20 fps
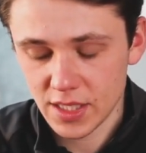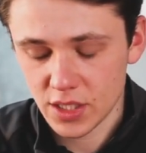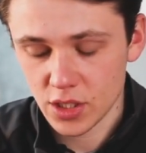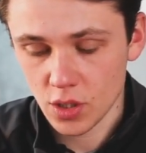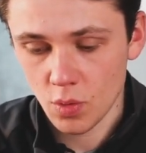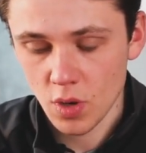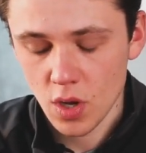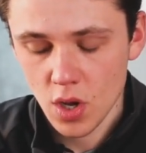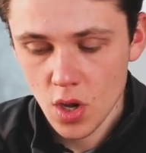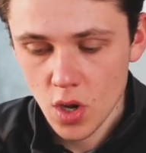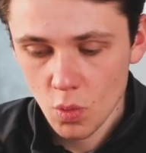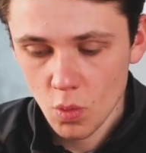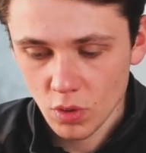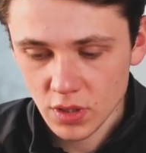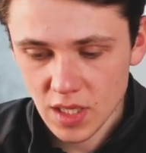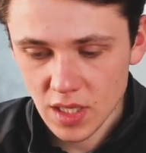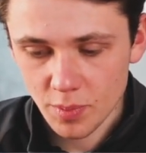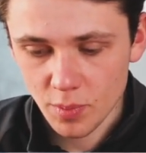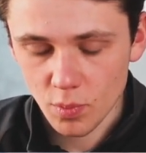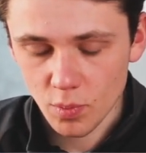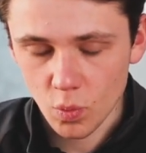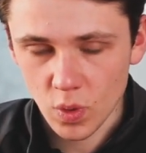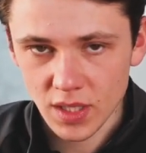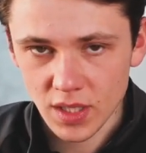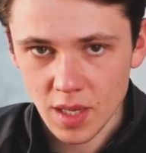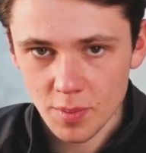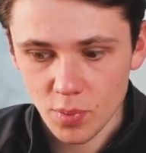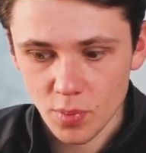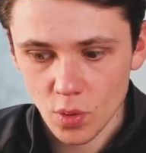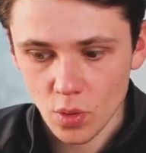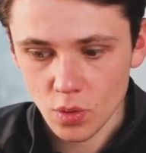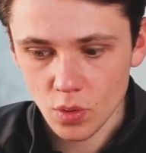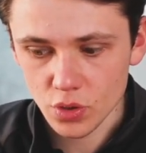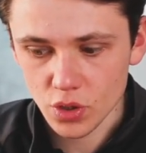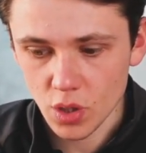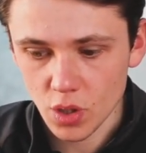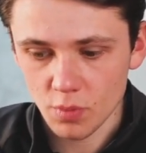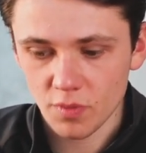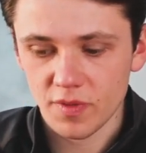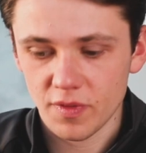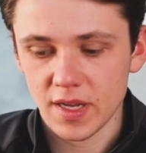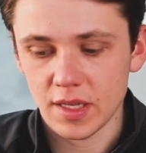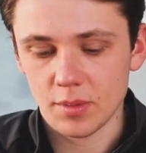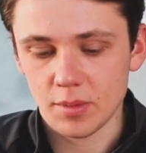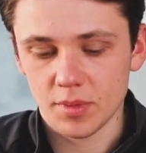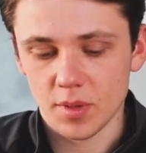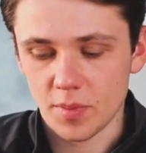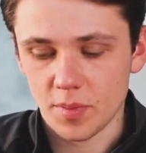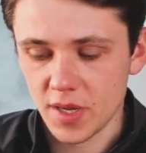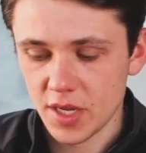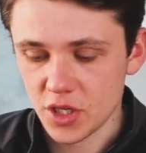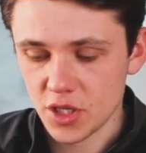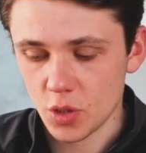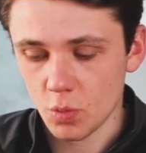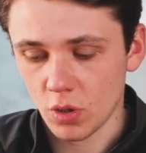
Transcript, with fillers: So when that ball's going further up the pitch,